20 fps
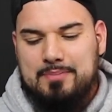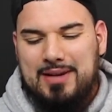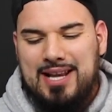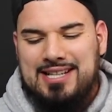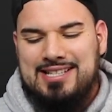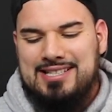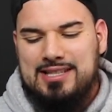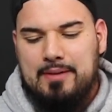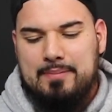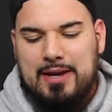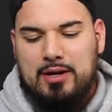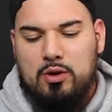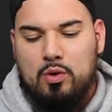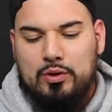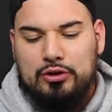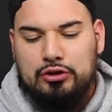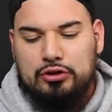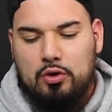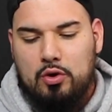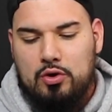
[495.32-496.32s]
blessed is the man
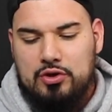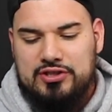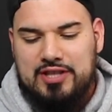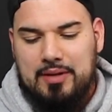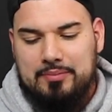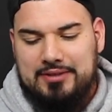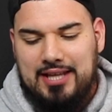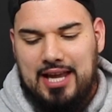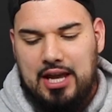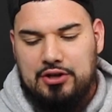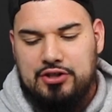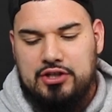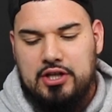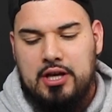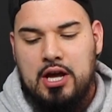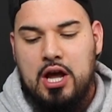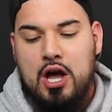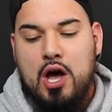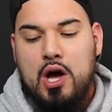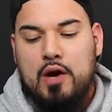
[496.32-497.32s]
who endures
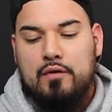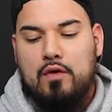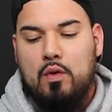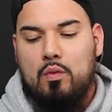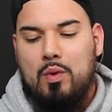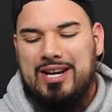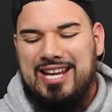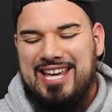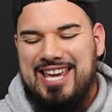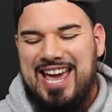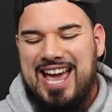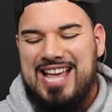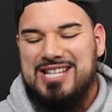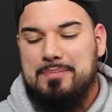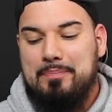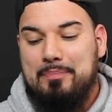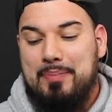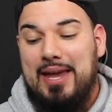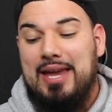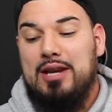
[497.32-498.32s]
temptation, for when he has
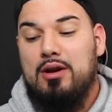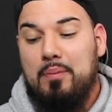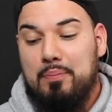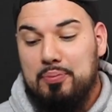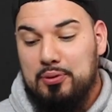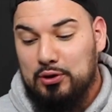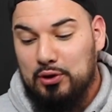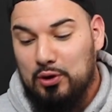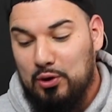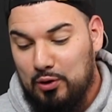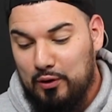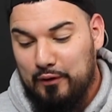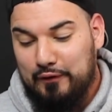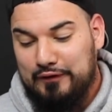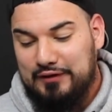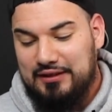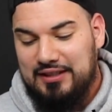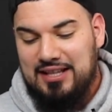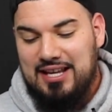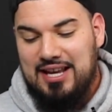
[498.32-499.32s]
been
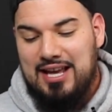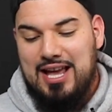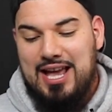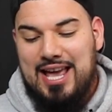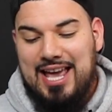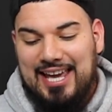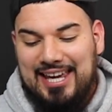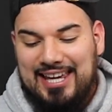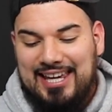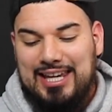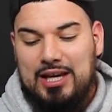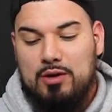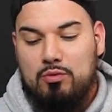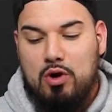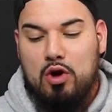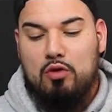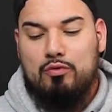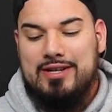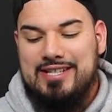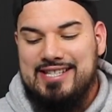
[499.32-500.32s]
approved, he
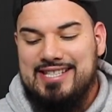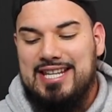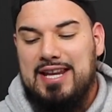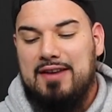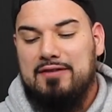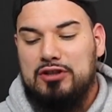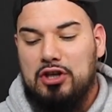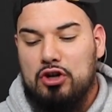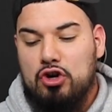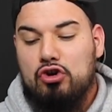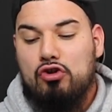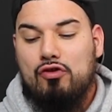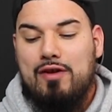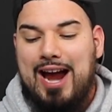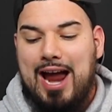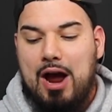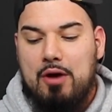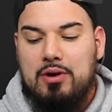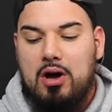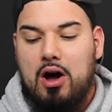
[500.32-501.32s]
will receive the
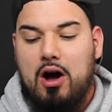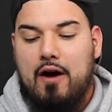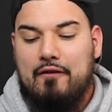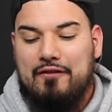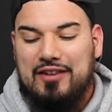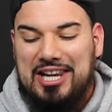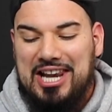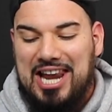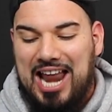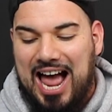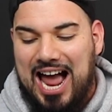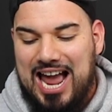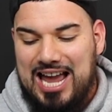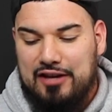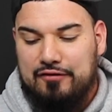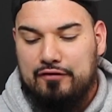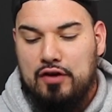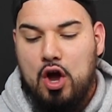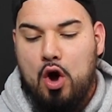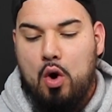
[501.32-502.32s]
crown of
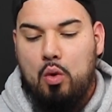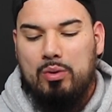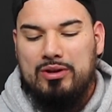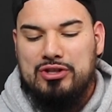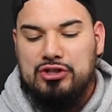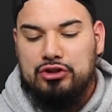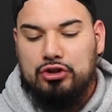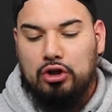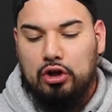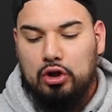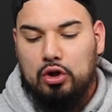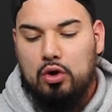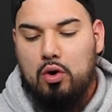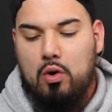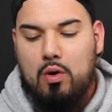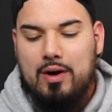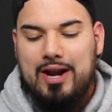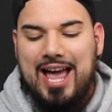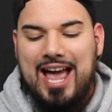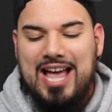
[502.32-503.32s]
life, which the
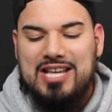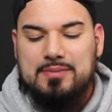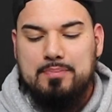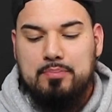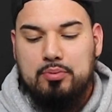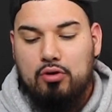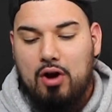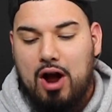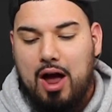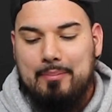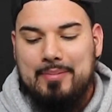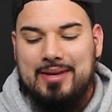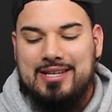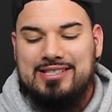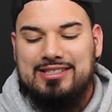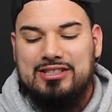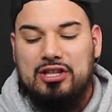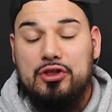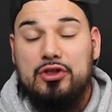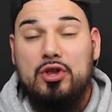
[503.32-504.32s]
Lord has
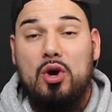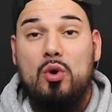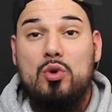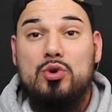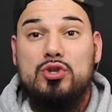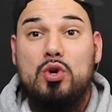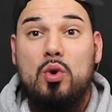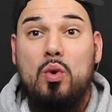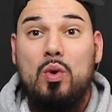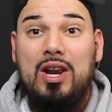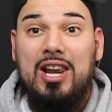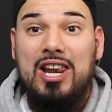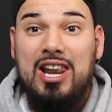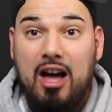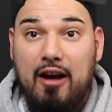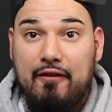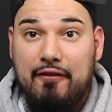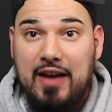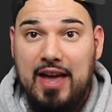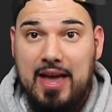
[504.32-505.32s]
promised to those who
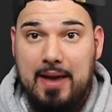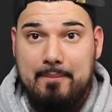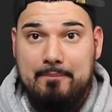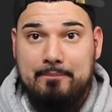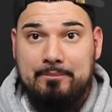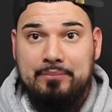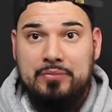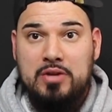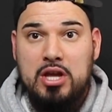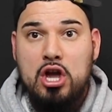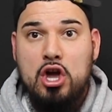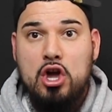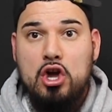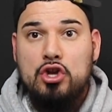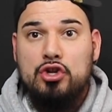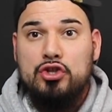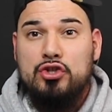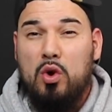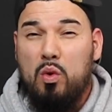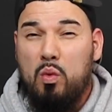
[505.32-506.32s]
love him.
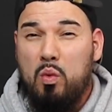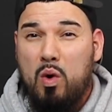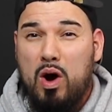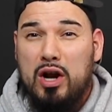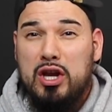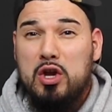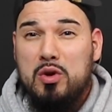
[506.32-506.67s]
So what